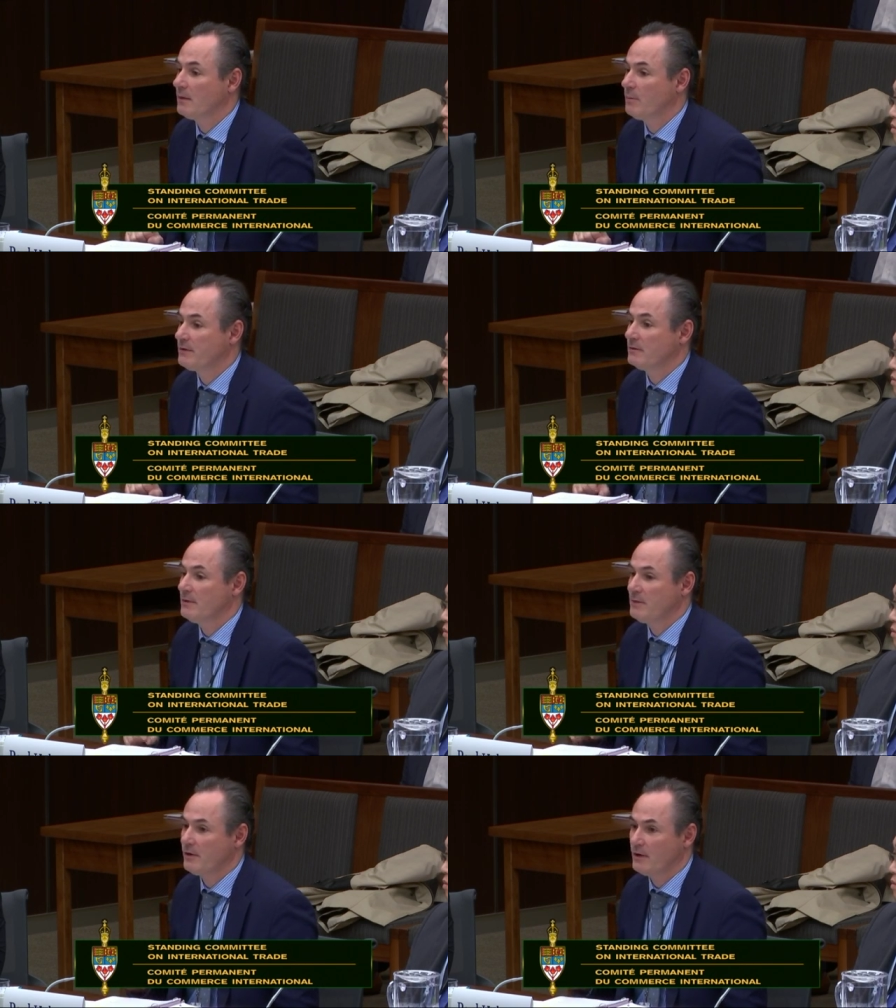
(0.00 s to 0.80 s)
put the
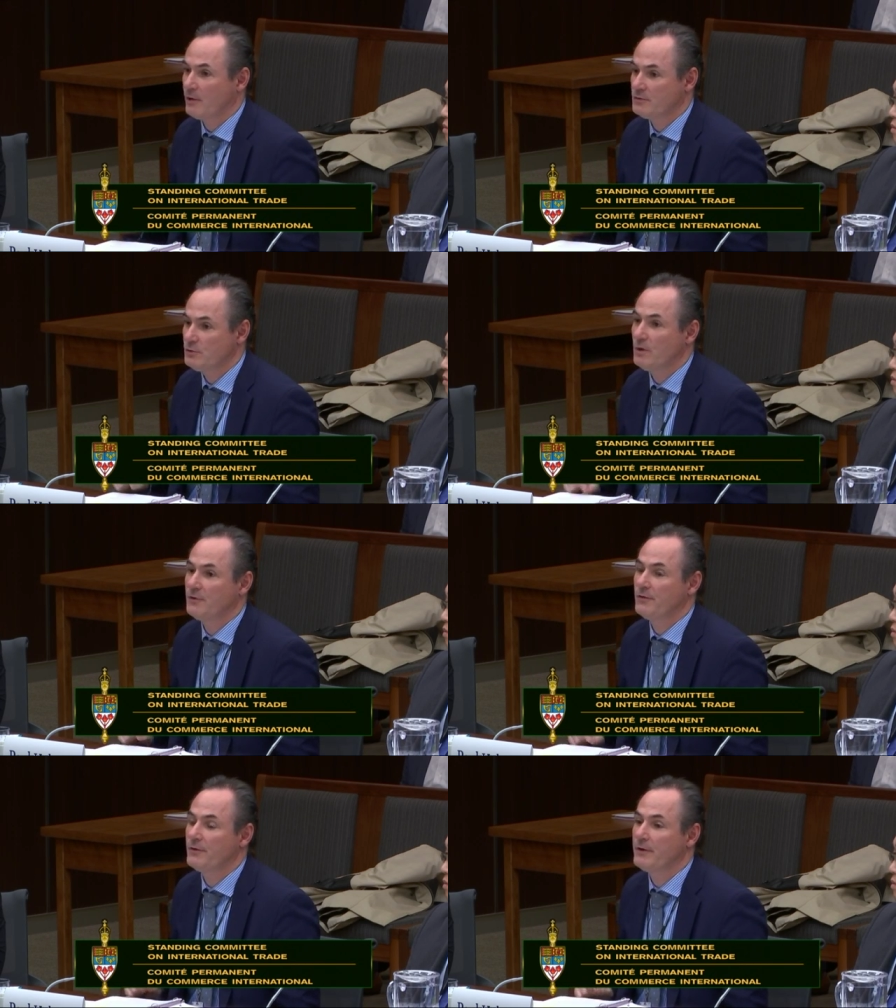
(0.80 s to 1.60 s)
limit on
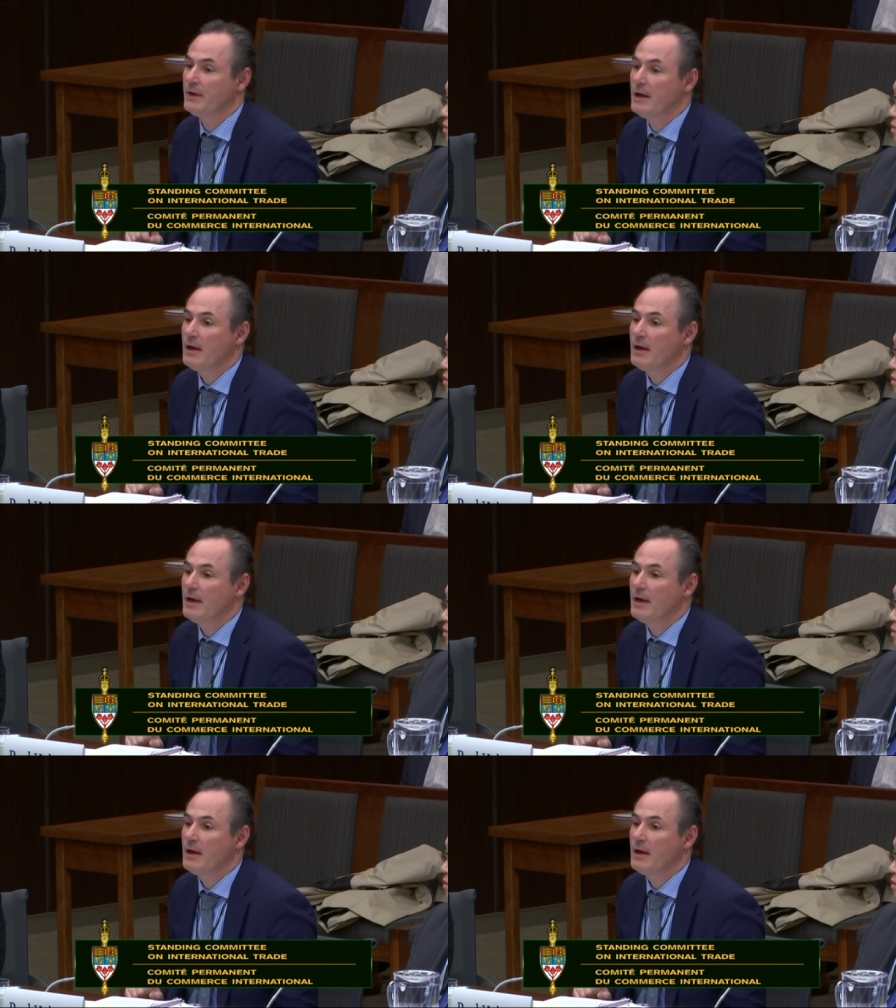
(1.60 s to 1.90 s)
200